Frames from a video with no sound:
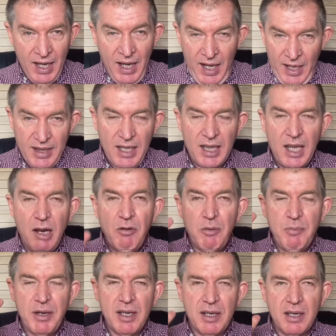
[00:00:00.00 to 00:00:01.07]
And that they will
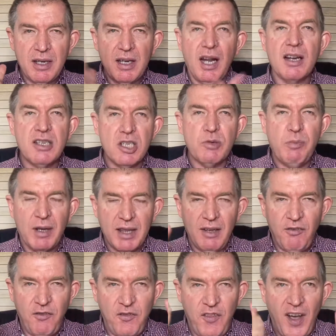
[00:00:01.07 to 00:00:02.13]
be touched by the
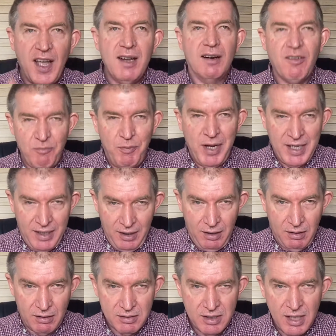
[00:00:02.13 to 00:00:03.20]
fire of
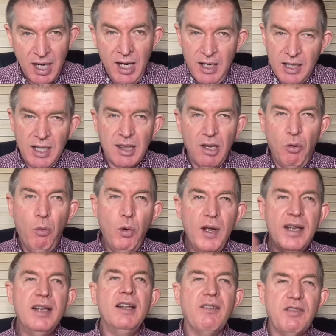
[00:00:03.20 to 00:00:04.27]
Pentecost. That the
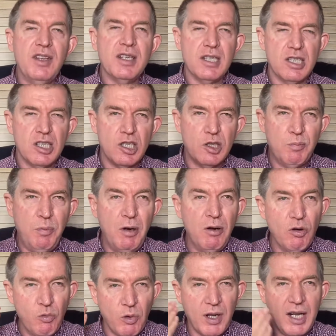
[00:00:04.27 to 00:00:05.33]
wind of the
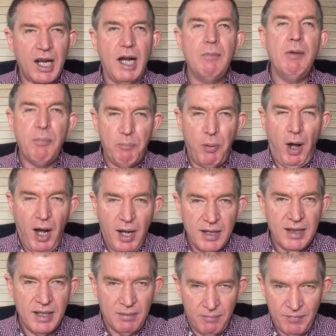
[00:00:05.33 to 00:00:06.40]
Spirit will come upon
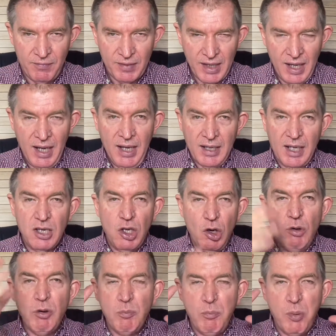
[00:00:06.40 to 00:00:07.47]
them. That you
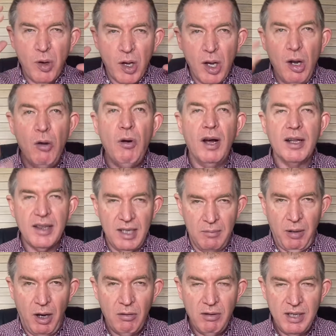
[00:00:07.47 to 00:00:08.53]
will blow on them,
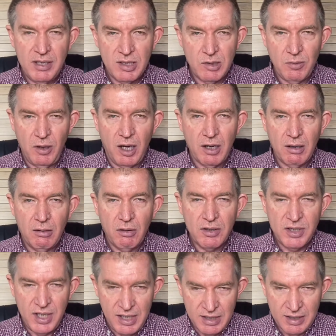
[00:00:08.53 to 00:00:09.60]
Holy uh, Lord
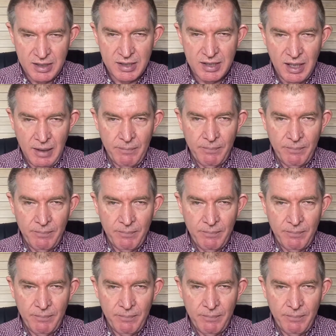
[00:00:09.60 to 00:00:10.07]
Jesus